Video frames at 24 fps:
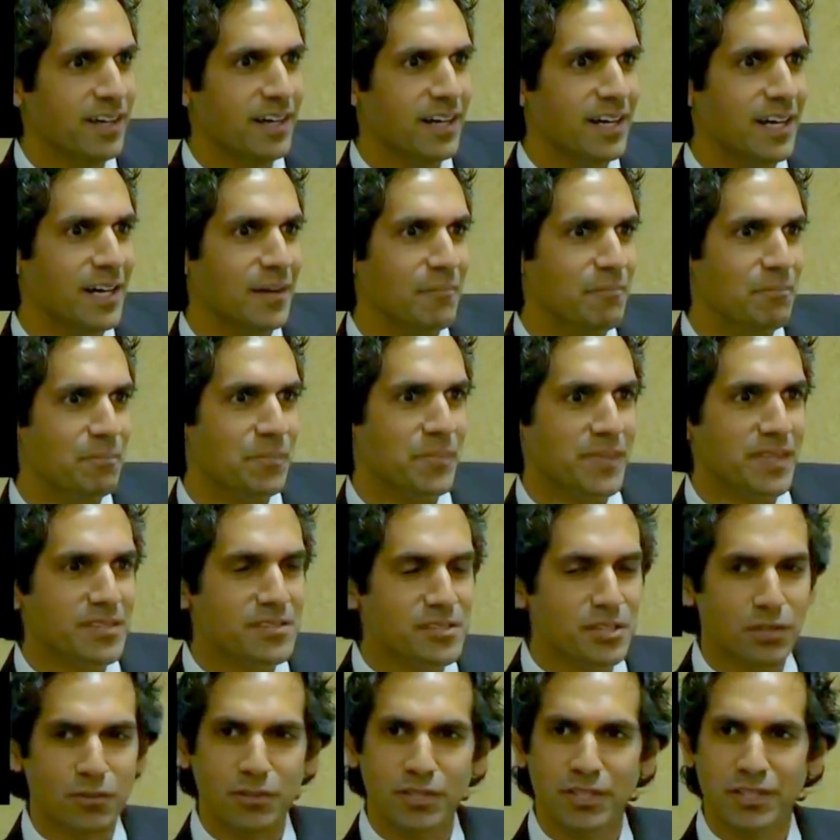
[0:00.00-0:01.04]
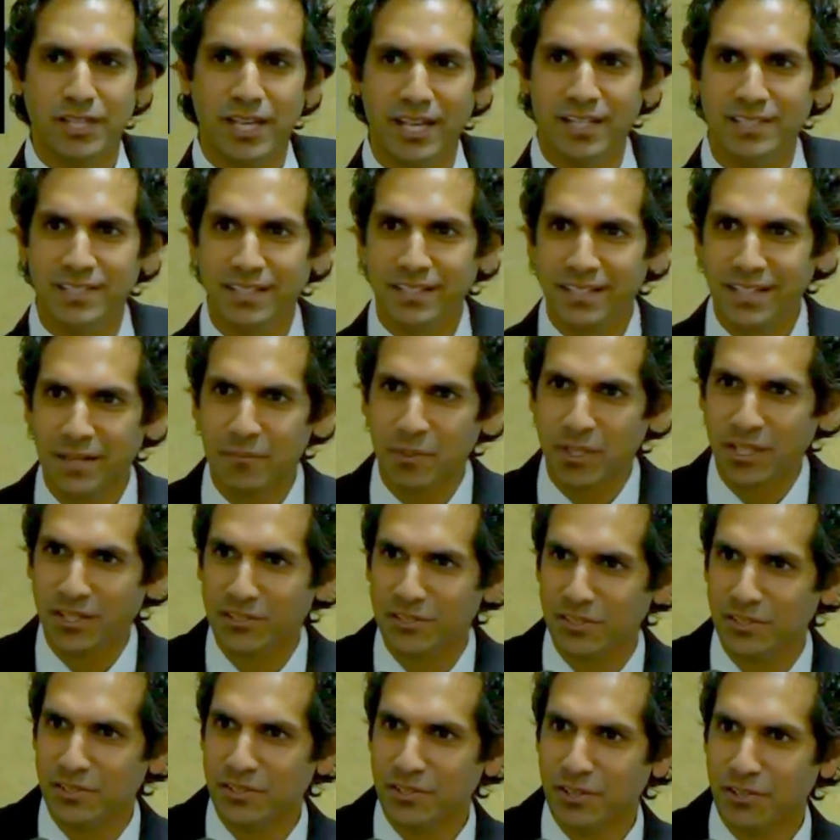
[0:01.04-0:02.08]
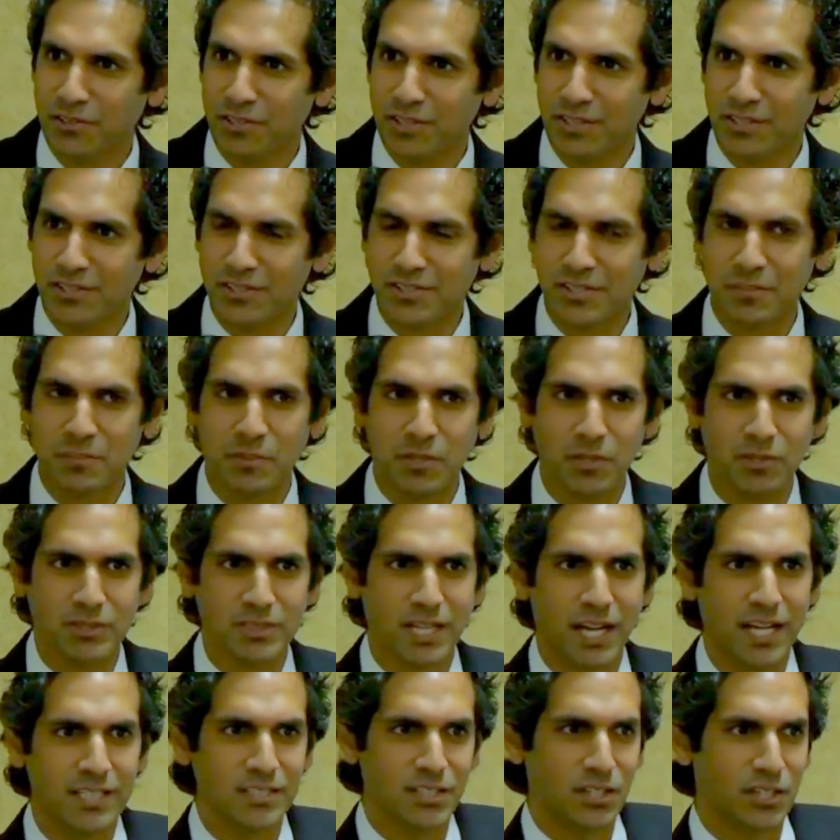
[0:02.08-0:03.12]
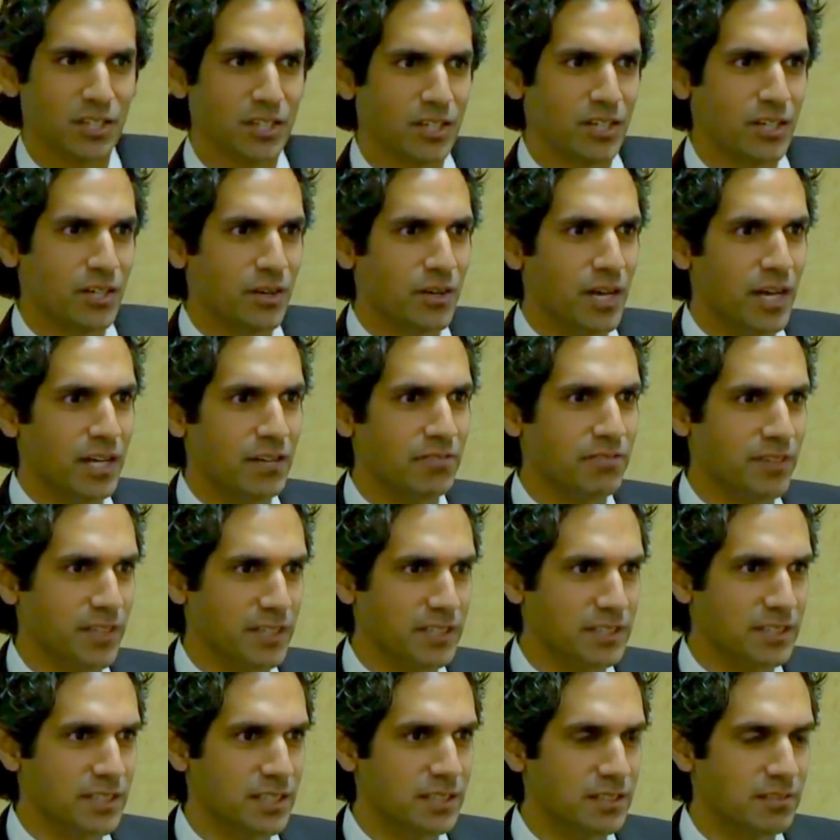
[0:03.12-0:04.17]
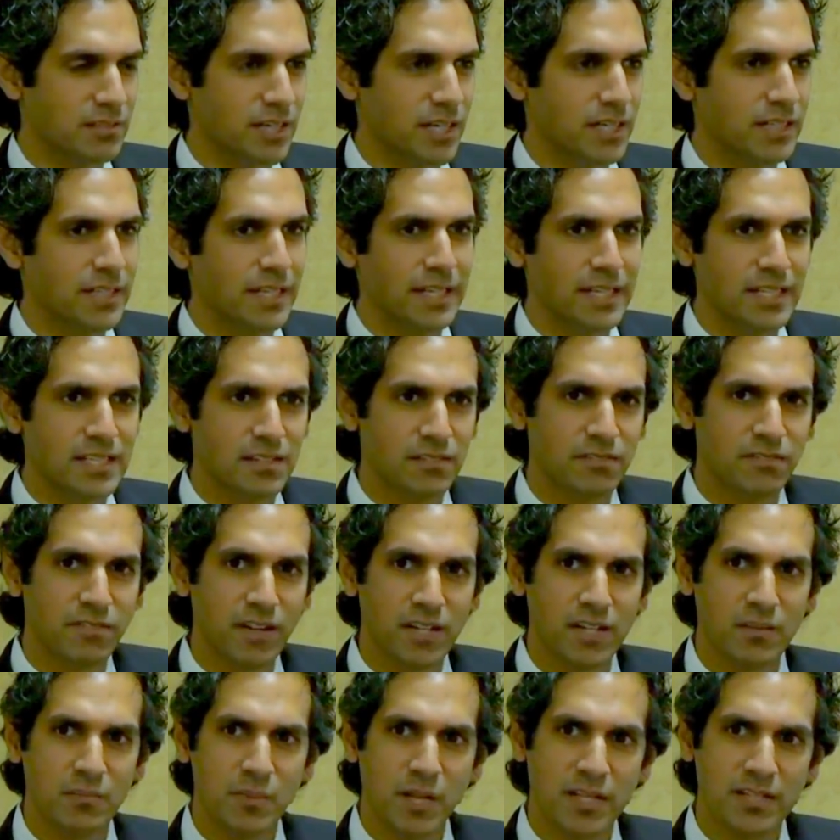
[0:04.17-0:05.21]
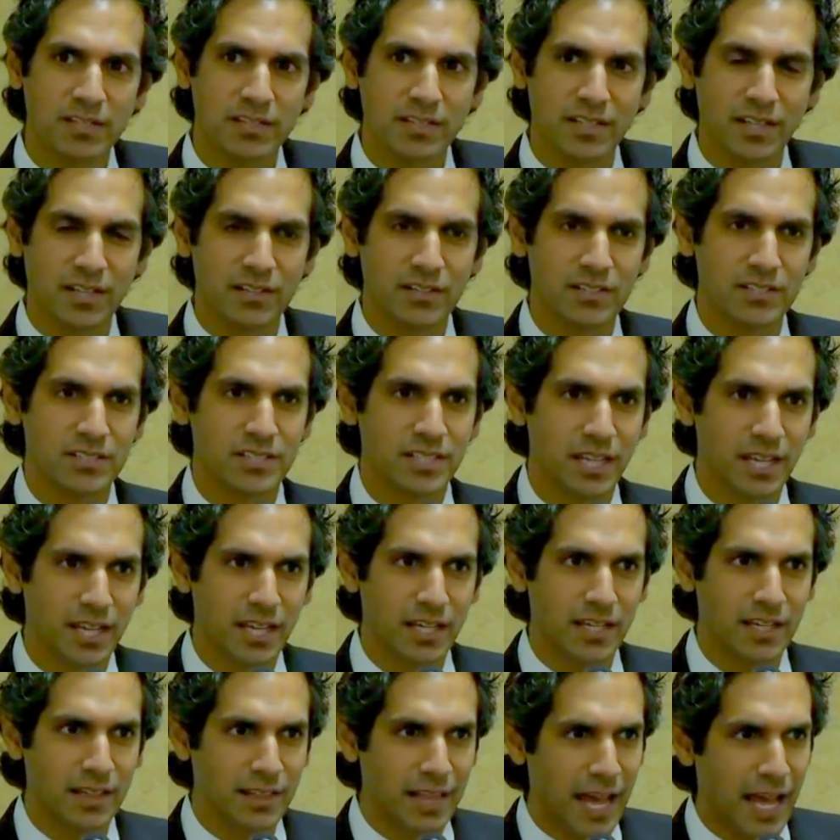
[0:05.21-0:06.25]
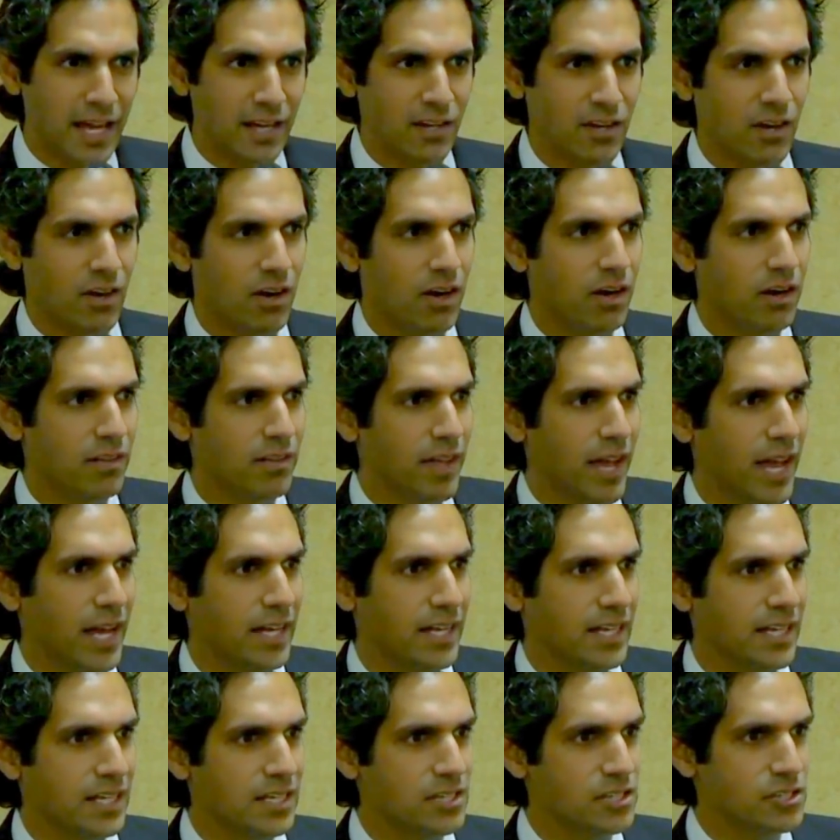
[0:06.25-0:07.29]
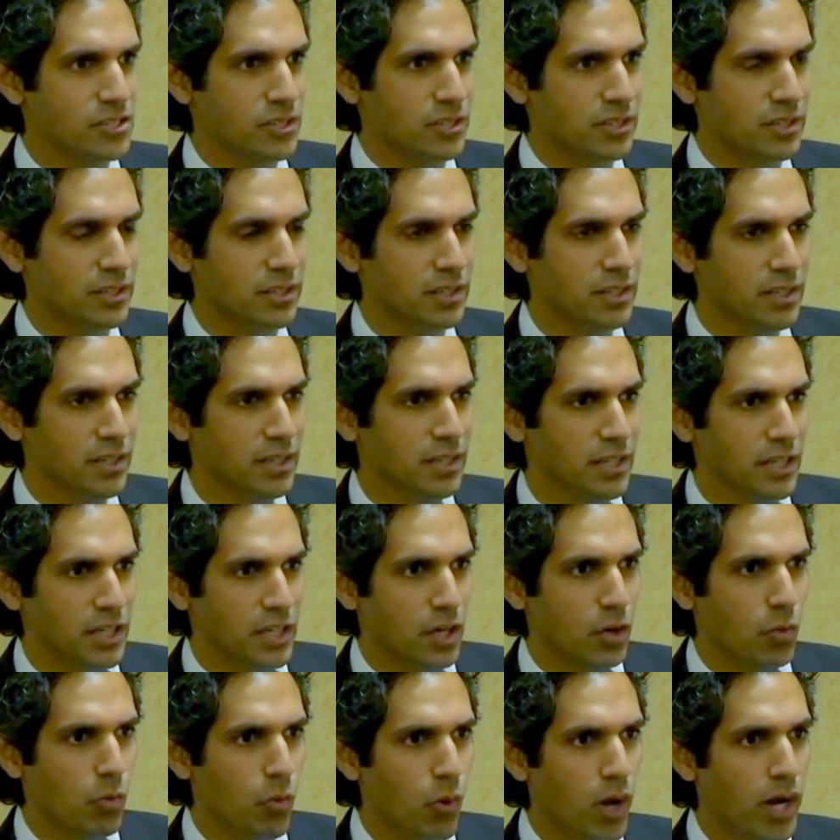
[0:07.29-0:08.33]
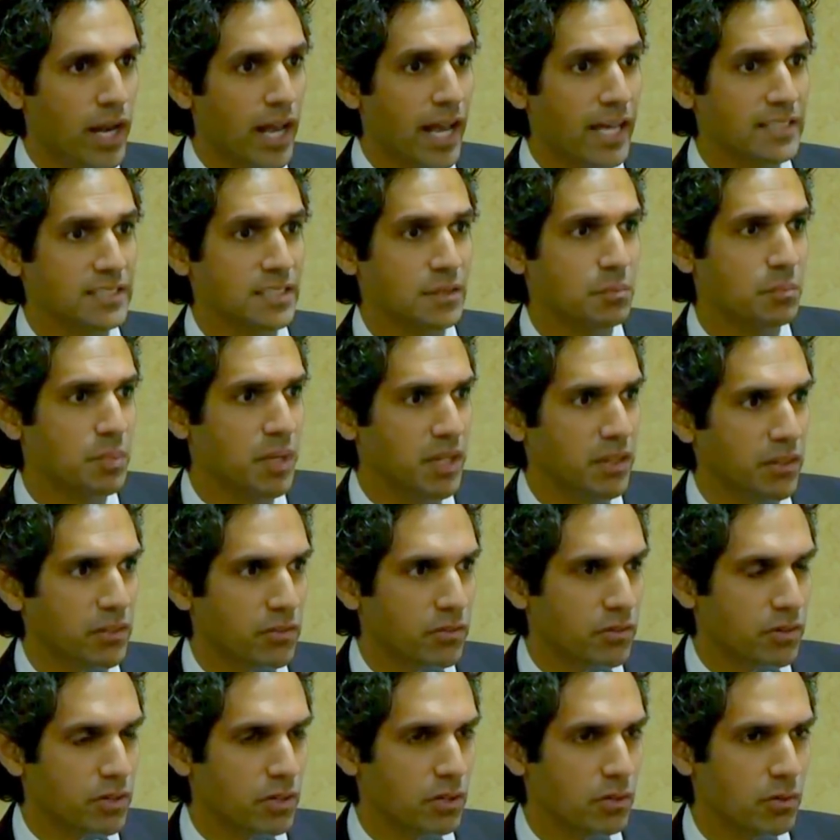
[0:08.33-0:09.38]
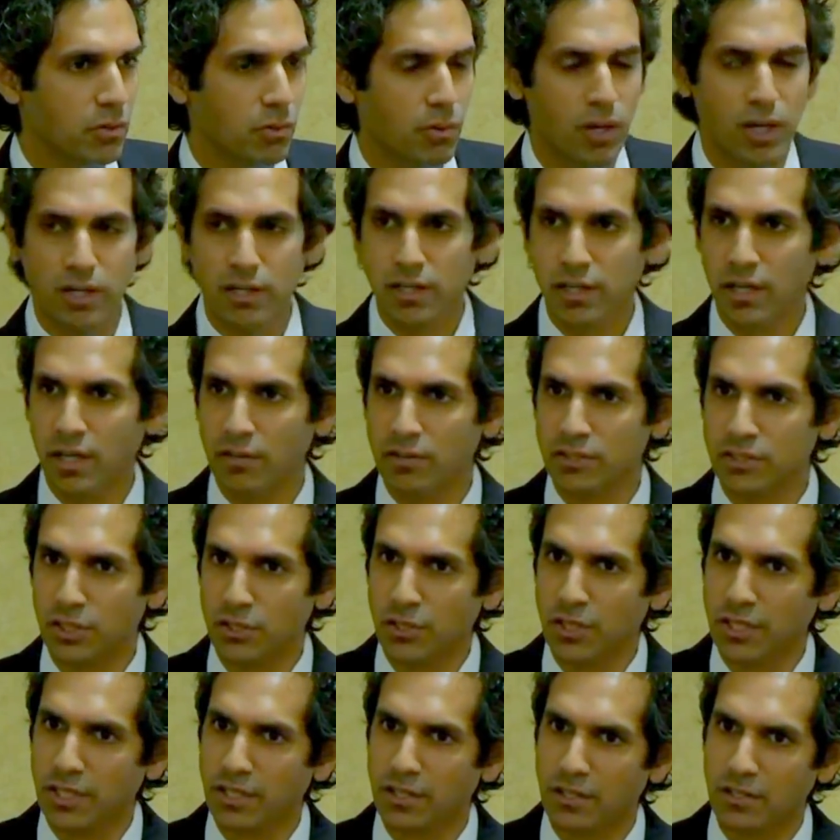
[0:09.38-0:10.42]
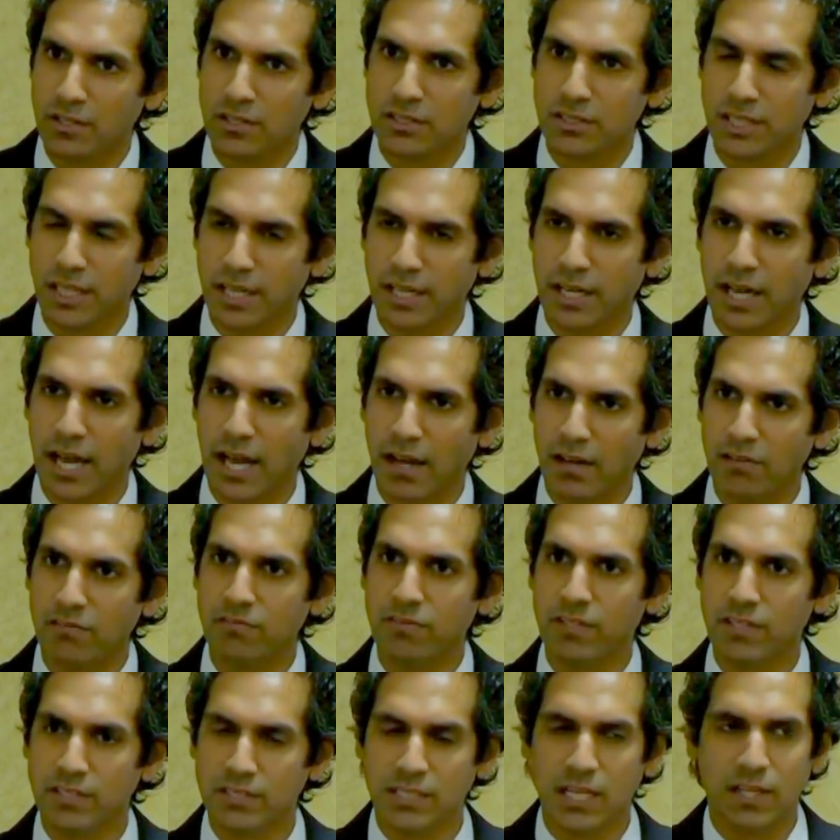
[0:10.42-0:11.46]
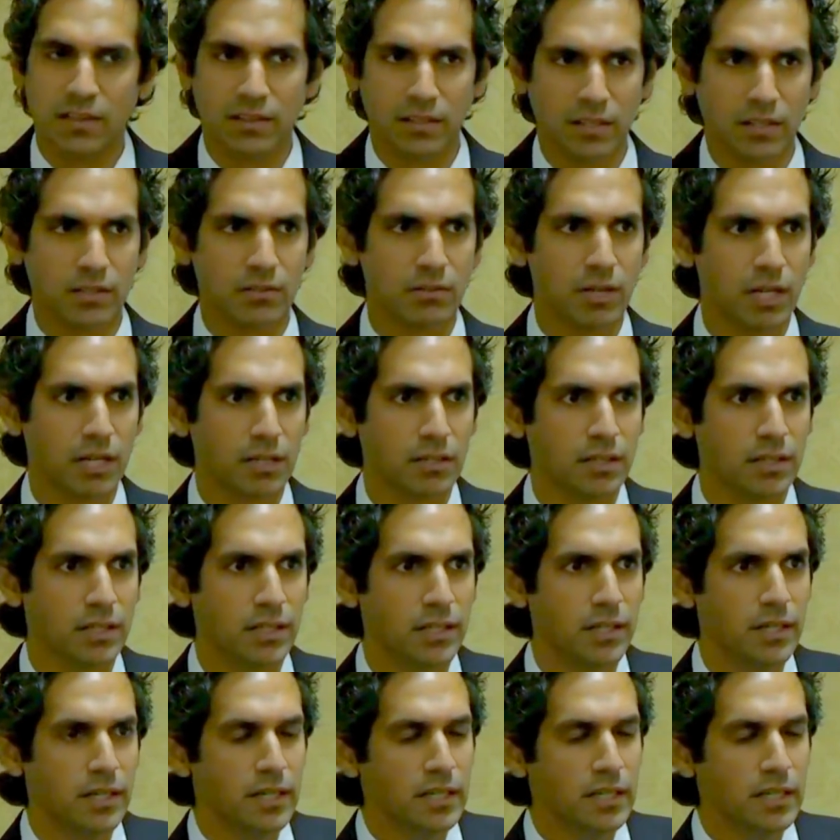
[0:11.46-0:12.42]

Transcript: Um, so you can't take a Lamborghini to a Yugo dealership. Those guys aren't going to know how to fix it, right? They need to fundamentally understand that car, that engine, you know, what has it been through, what, you know, so they can understand how to fix that thing correctly.